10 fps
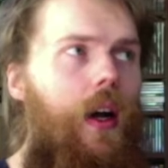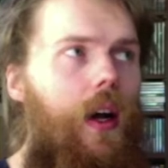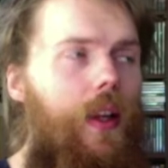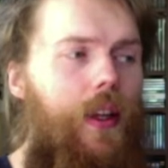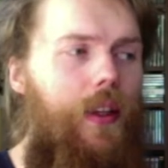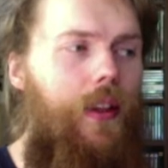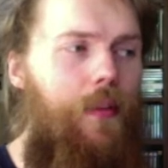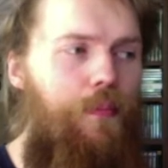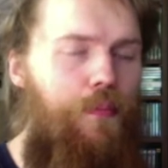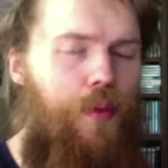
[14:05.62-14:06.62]
I think
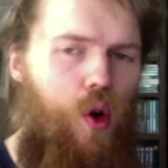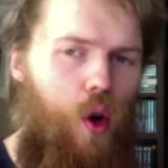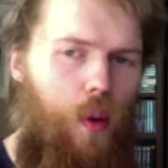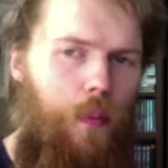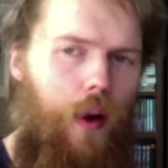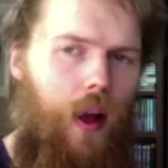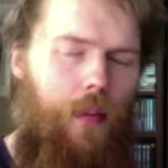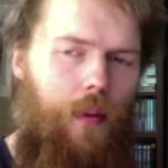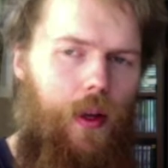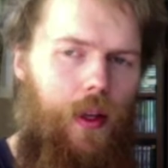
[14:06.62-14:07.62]
the
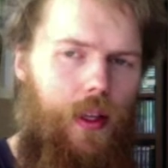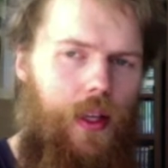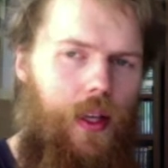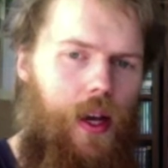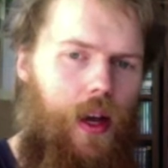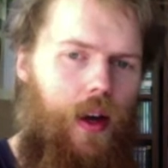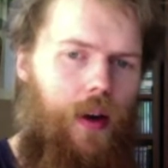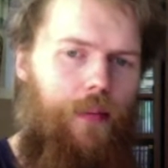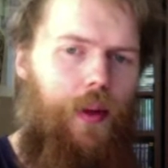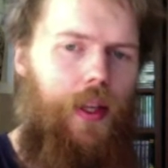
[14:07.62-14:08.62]
problem
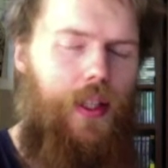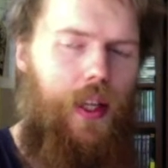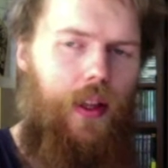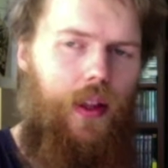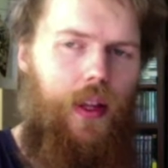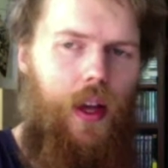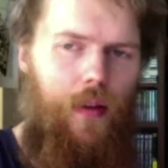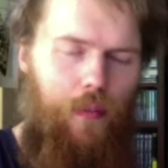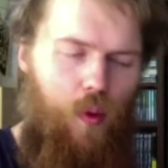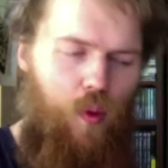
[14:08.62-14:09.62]
here is that
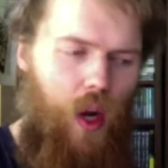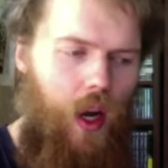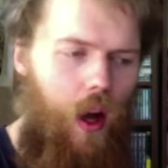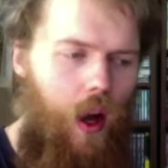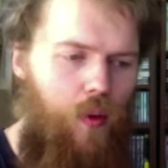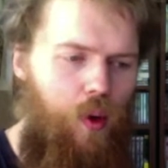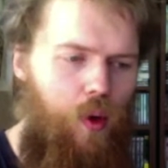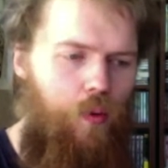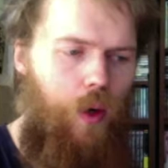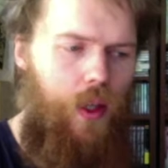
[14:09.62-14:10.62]
when
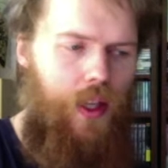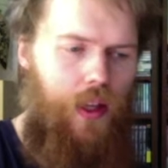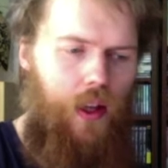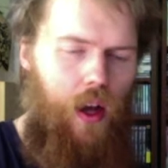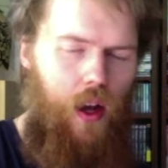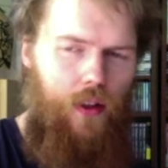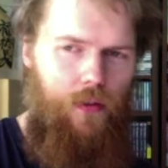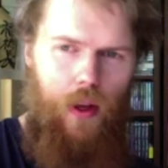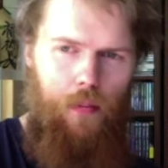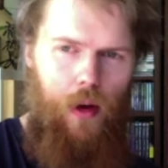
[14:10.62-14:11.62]
Hollywood was at the height
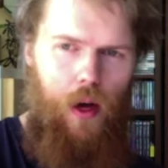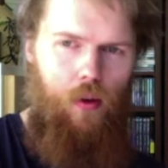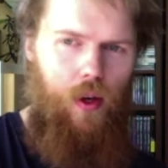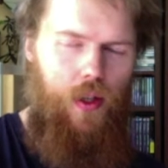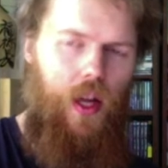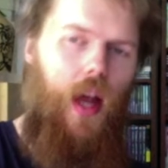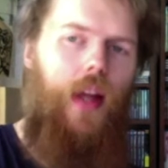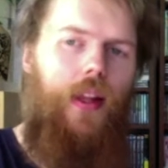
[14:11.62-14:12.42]
of their powers,